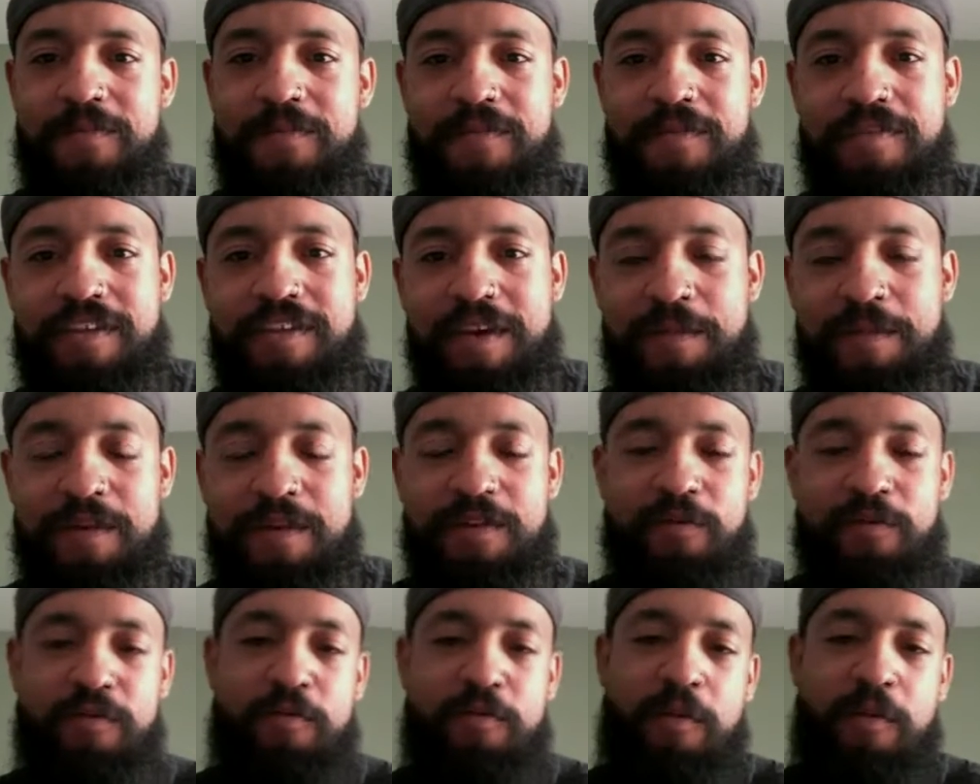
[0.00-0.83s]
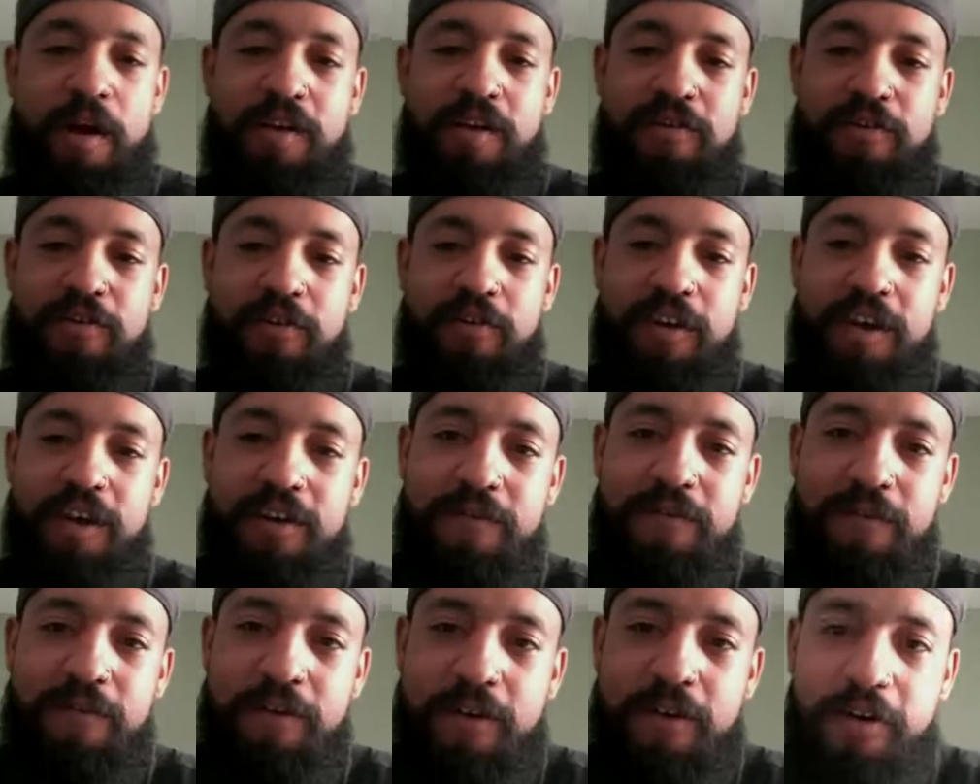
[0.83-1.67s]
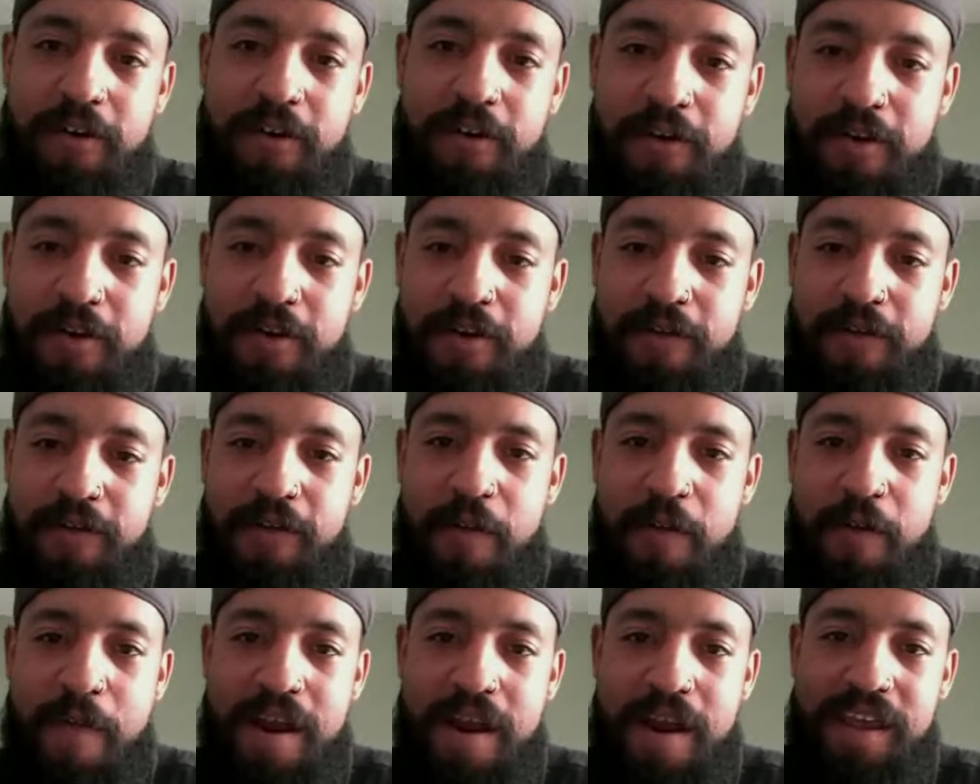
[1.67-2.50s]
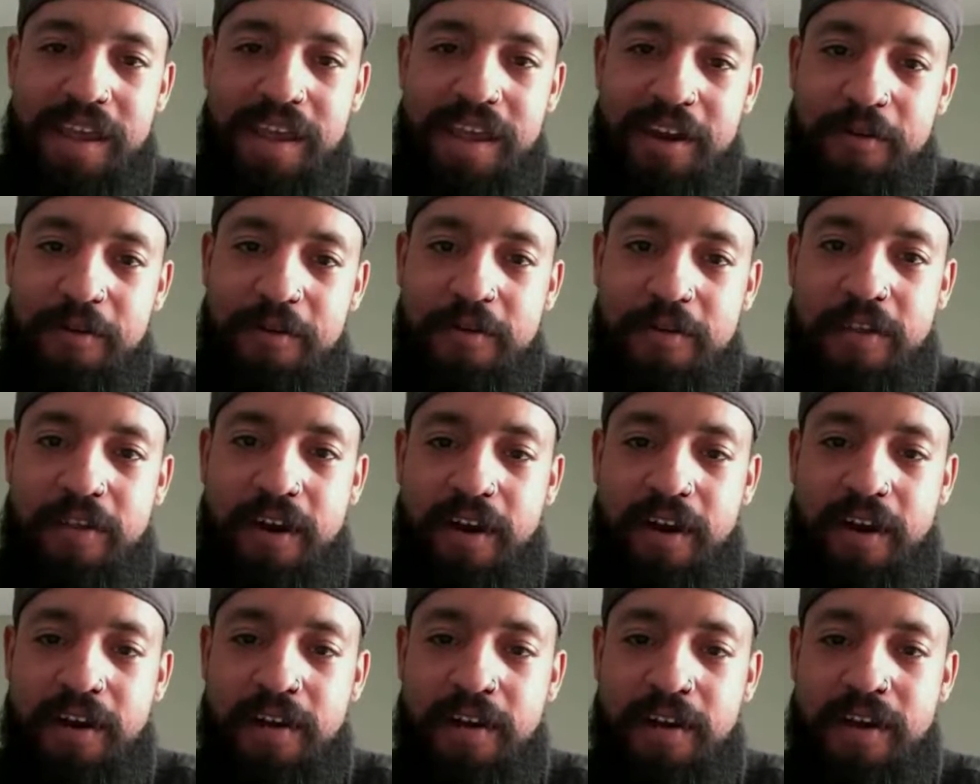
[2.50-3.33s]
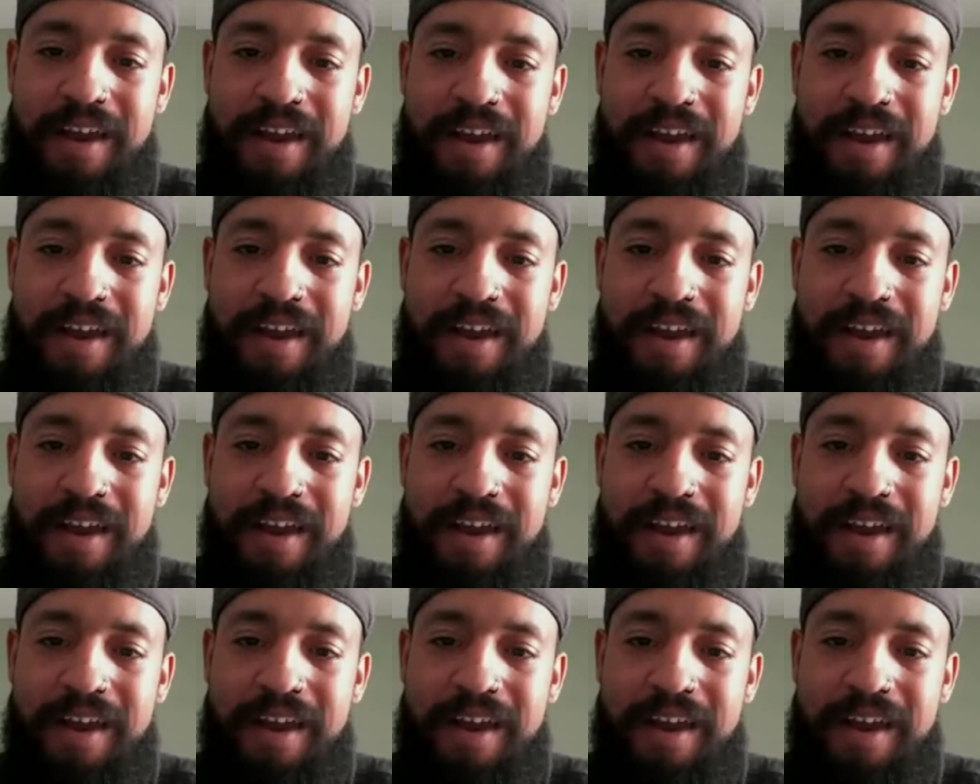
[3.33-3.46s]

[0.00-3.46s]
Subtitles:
Siemens was sponsoring it for the many years there.